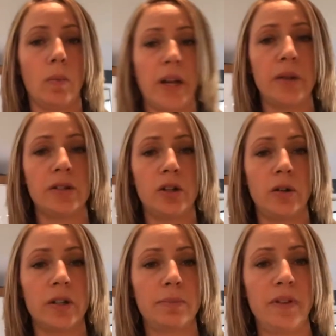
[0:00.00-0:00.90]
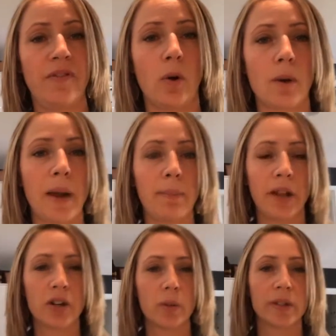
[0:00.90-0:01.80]
when I used to do this before, my
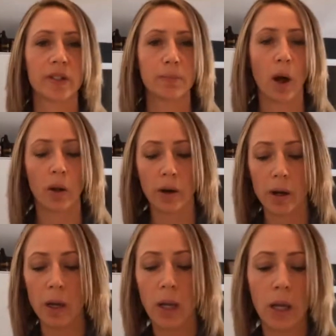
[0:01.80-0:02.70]
blender was smaller,